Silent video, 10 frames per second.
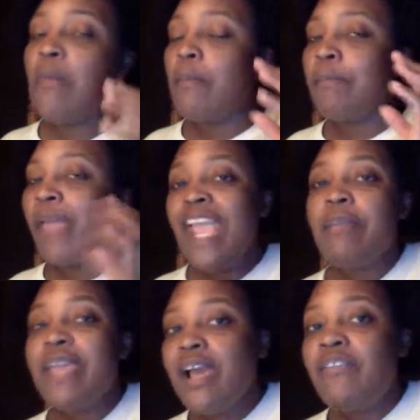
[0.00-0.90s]

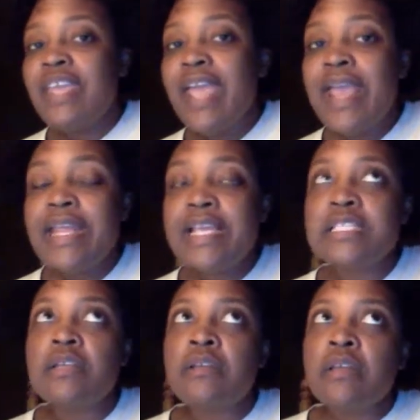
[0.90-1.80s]
baby of the
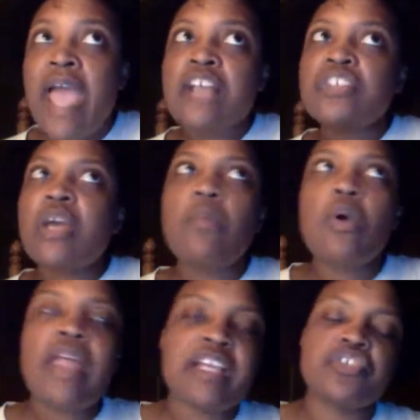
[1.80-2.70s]
80s. Actually, I'm
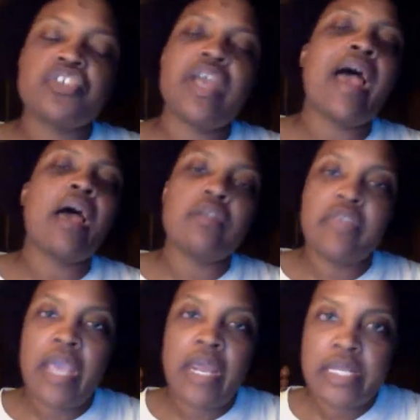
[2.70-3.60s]
more like a child of
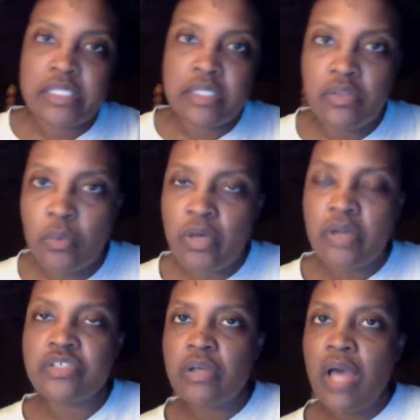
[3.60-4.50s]
the 80s, in other
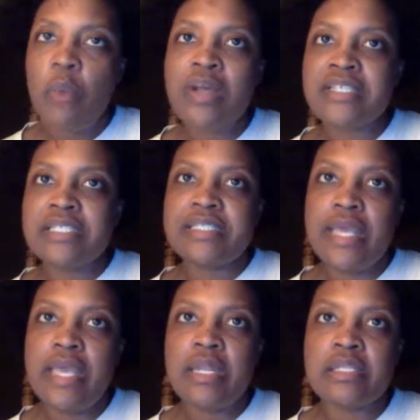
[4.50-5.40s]
words. So I wasn't
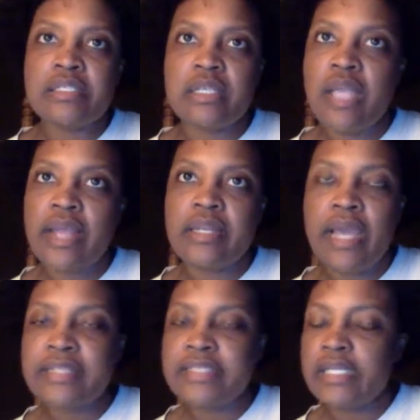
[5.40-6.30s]
10 until like
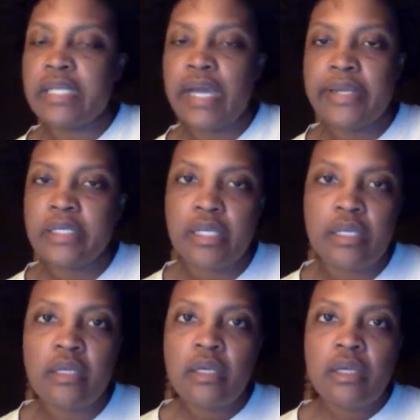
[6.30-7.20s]

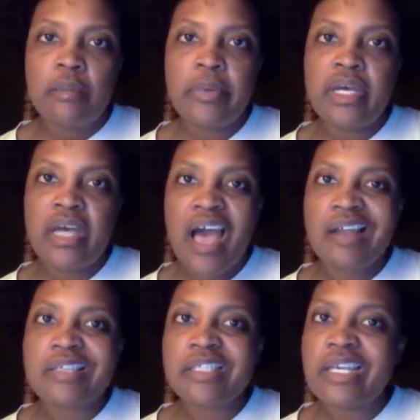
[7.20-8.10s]
1990. But
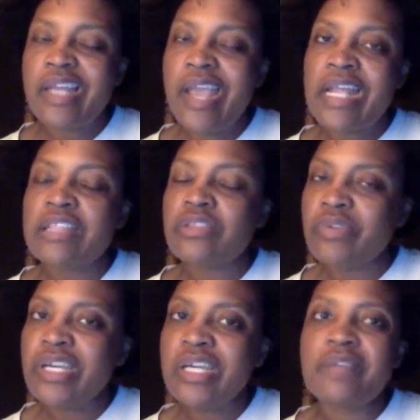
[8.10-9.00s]
honestly, in
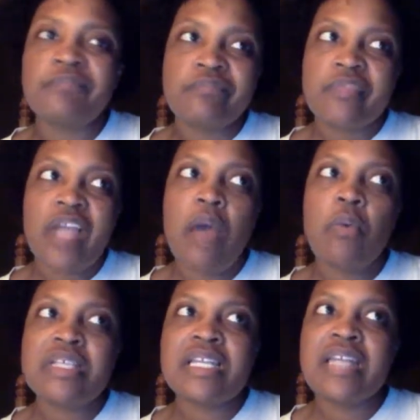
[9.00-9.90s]
83, I
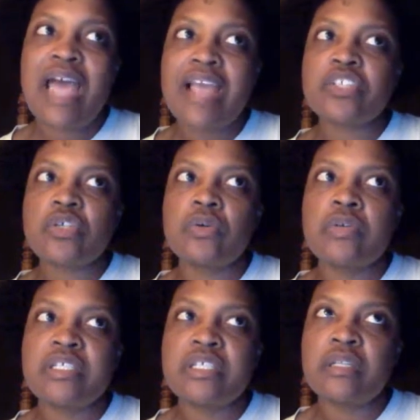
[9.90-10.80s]
wasn't in high
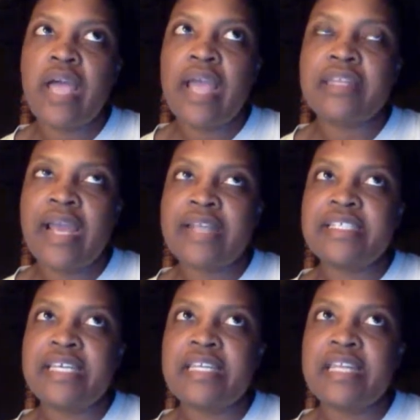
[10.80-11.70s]
school until like
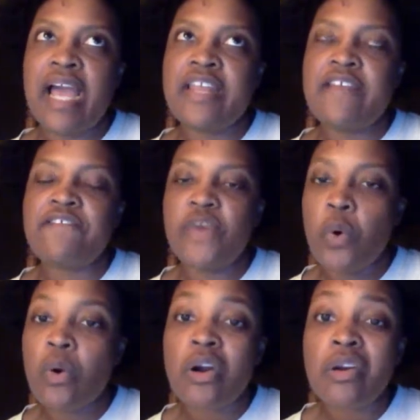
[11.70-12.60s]

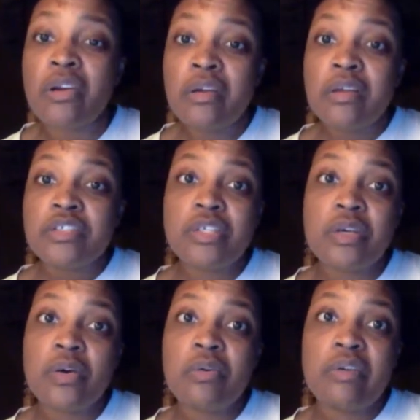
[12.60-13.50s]
1994.
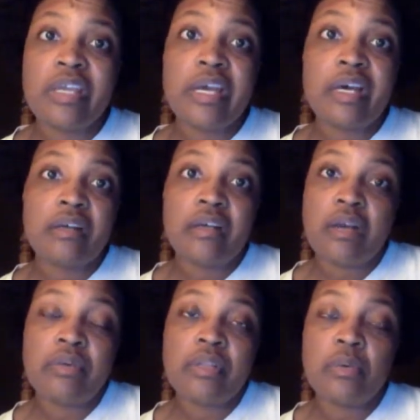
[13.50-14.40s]
So yeah,
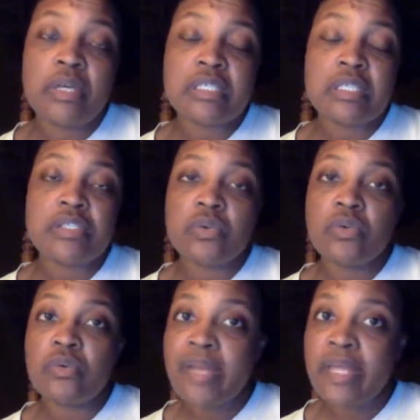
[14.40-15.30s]
I really wasn't in
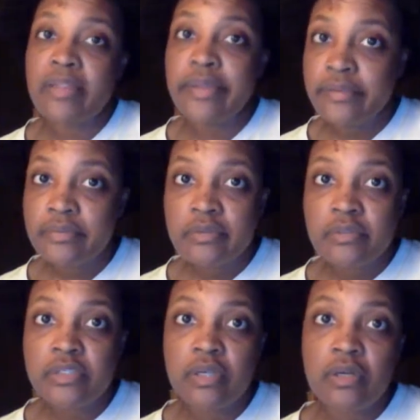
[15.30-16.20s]
school back then.
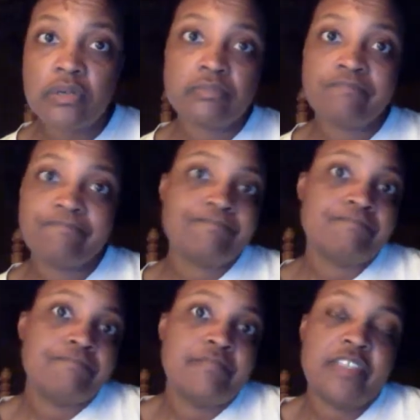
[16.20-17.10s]
So
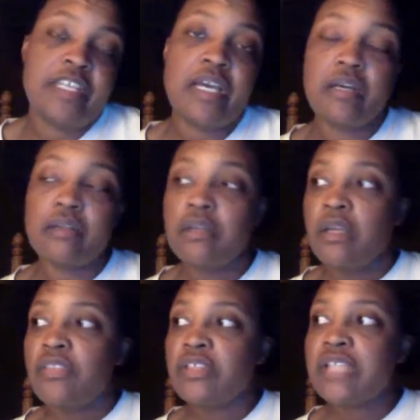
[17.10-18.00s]
yeah,
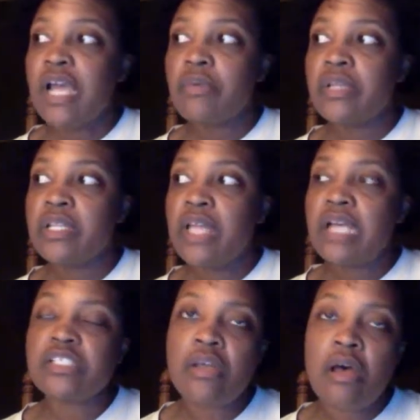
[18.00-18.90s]
there's not really a lot
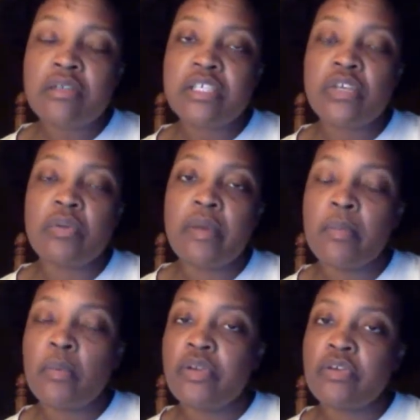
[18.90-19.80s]
of songs that you
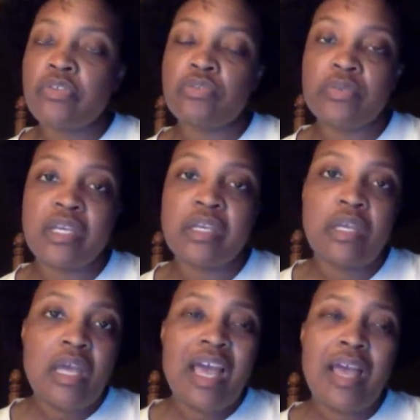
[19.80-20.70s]
remember when you're 3.
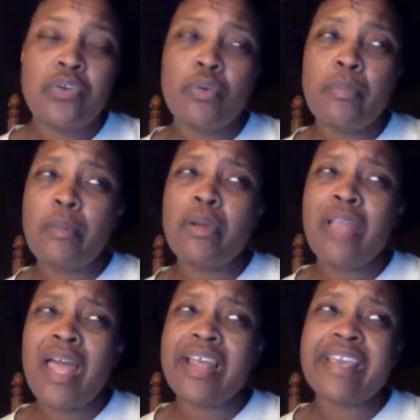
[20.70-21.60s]
I do remember a
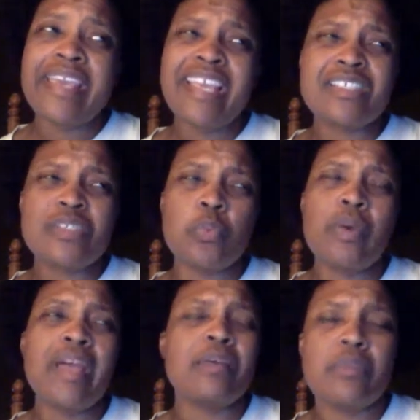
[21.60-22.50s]
lot of Keith
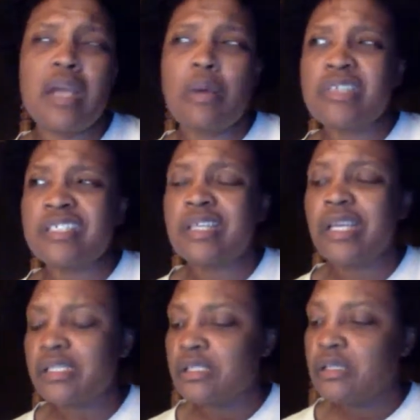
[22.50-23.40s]
Sweat when I was
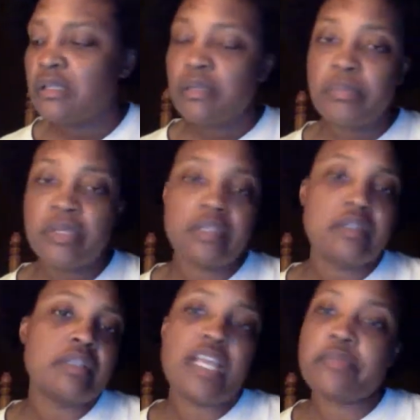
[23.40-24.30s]
6, but
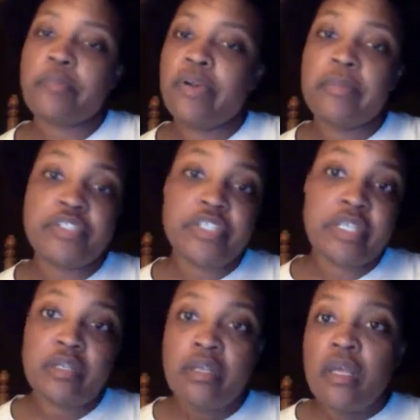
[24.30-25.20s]
that's pretty much
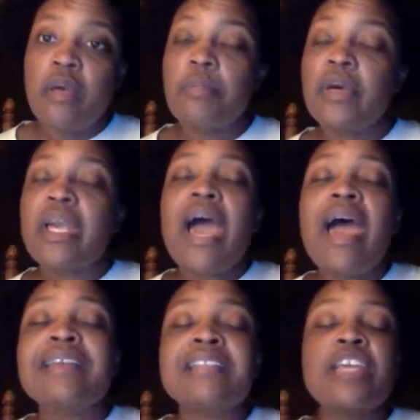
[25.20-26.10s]
it. But
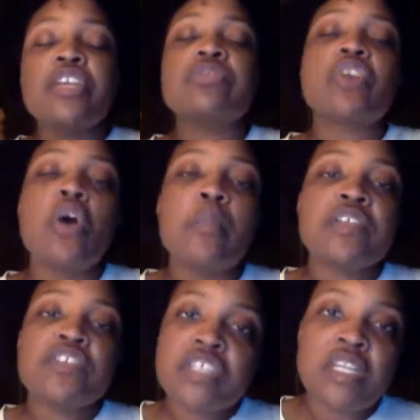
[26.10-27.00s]
guys, thank you so
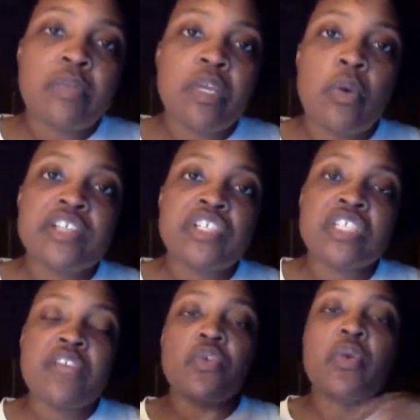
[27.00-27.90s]
much for sending me
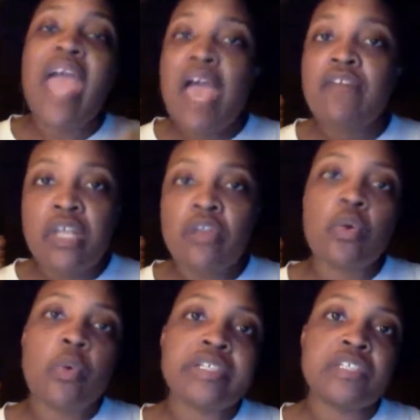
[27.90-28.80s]
questions. If you have any
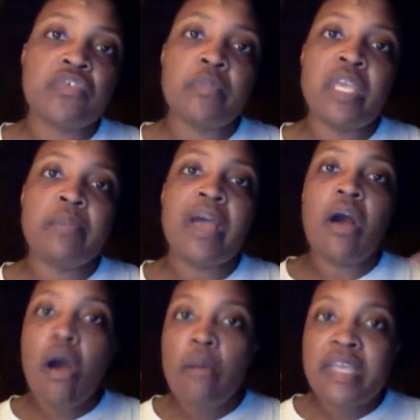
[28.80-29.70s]
other questions for me, by
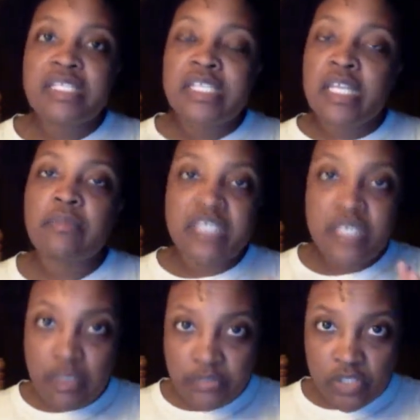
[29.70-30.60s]
all means, send
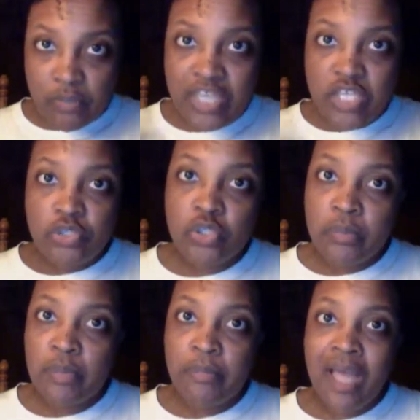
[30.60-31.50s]
them to my YouTube
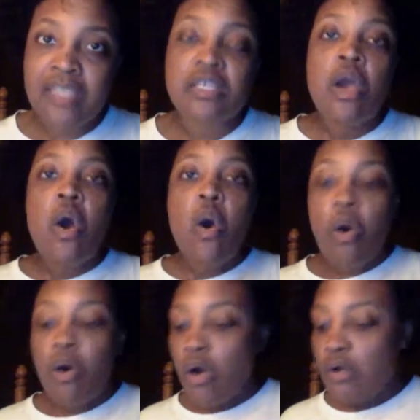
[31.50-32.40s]
inbox
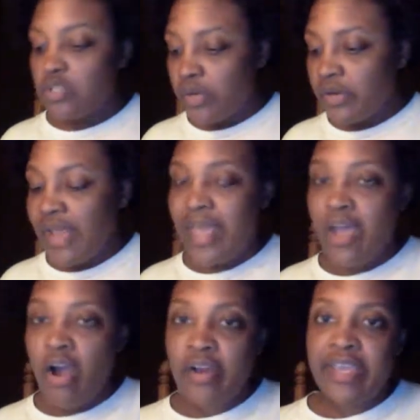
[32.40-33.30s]
or on Twitter at
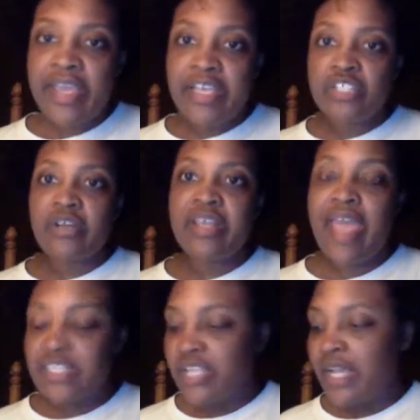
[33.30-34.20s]
RKA30
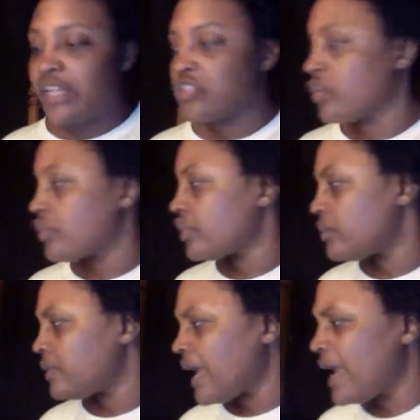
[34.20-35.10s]
hashtag
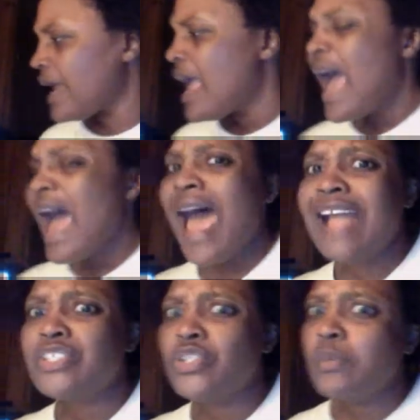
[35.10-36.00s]
NatureGirlQ&A.
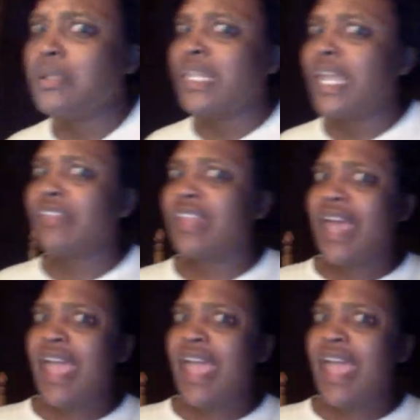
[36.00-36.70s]
I do believe that I